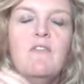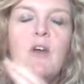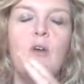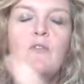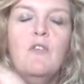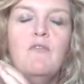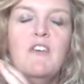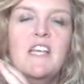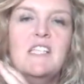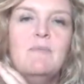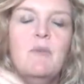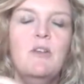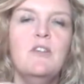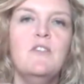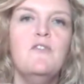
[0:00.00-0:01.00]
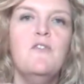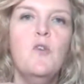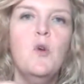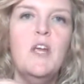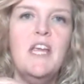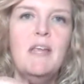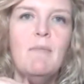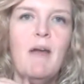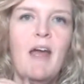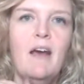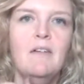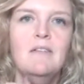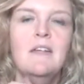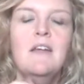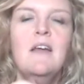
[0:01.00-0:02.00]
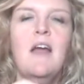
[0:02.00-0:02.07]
on investment for email,